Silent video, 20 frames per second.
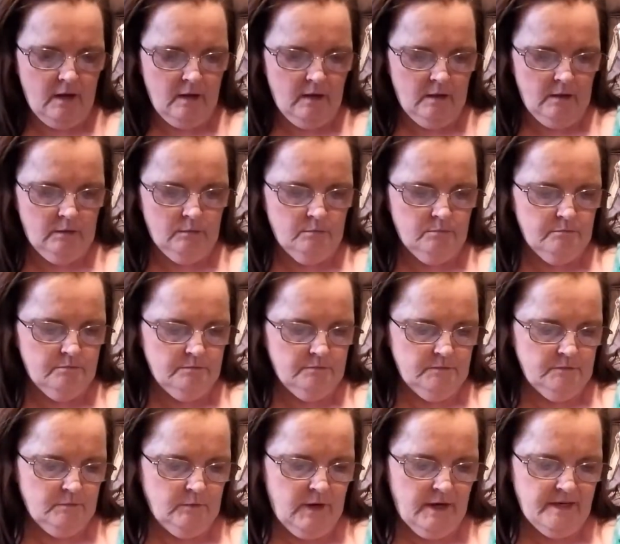um,
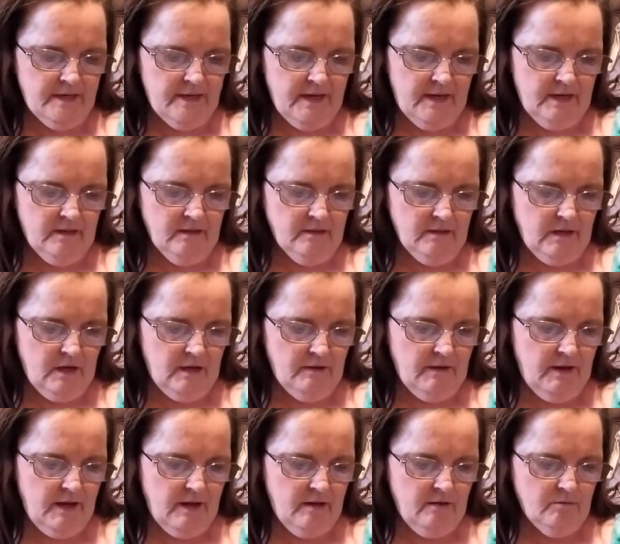right now
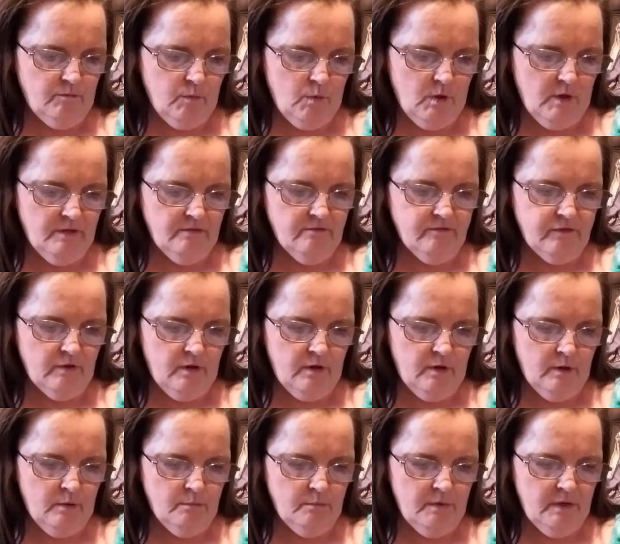I have one
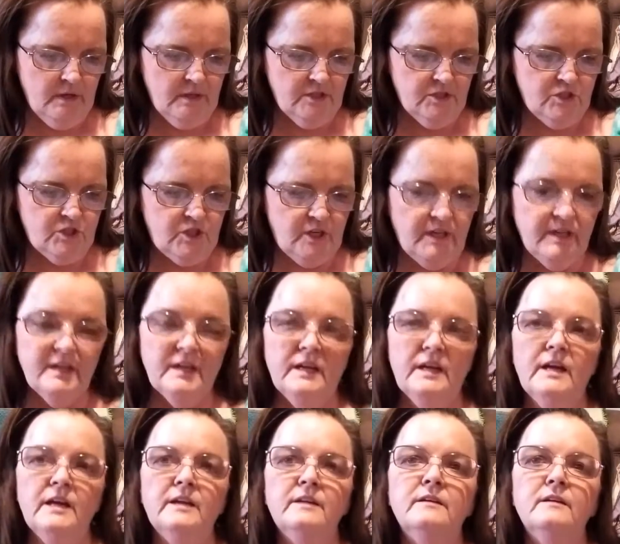from
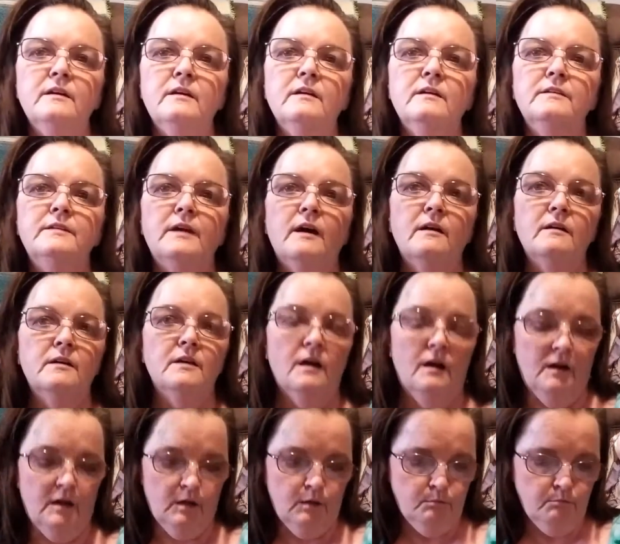
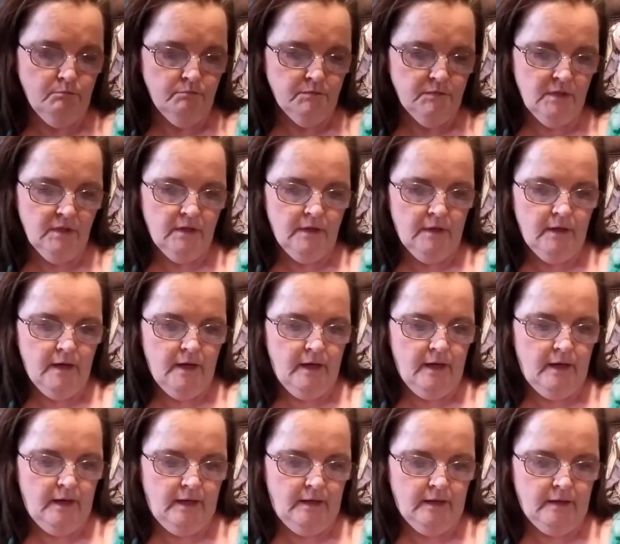Shein.com
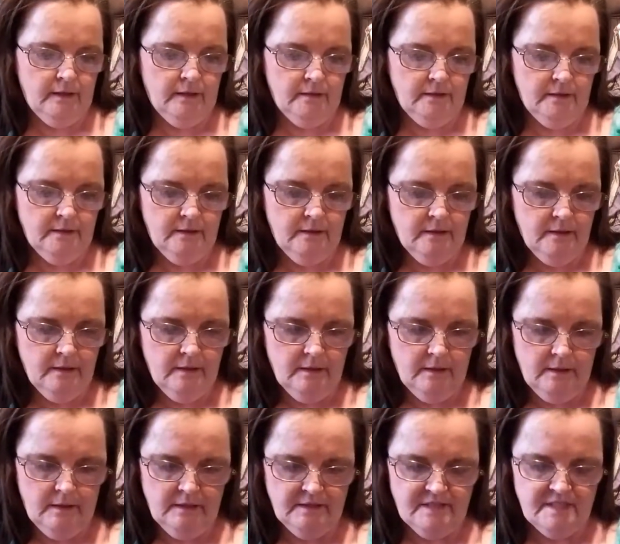and
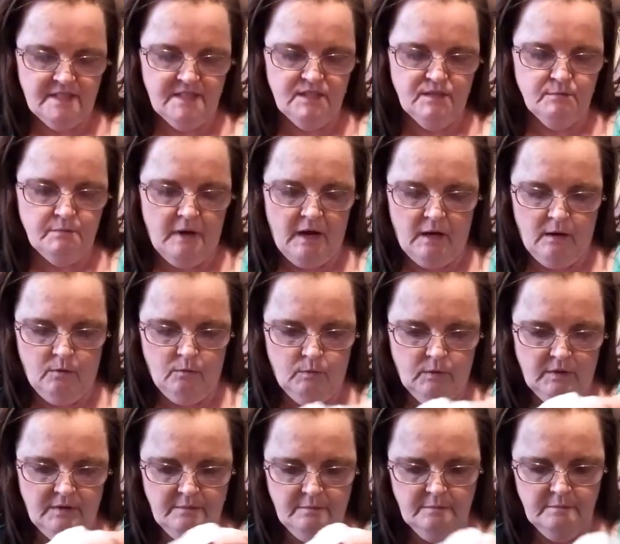it's a small
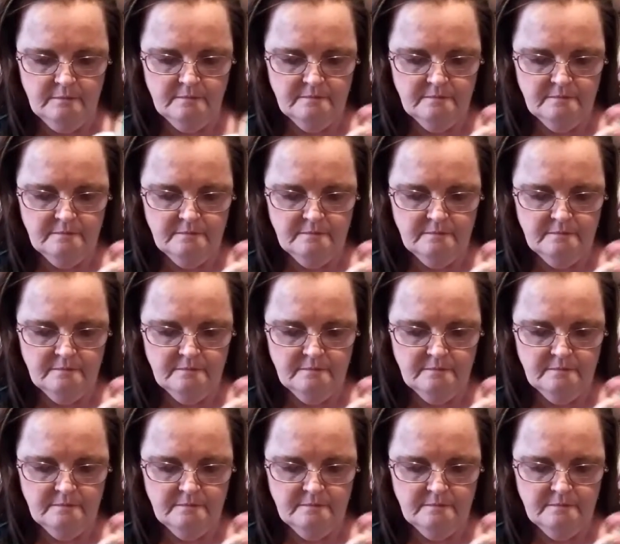one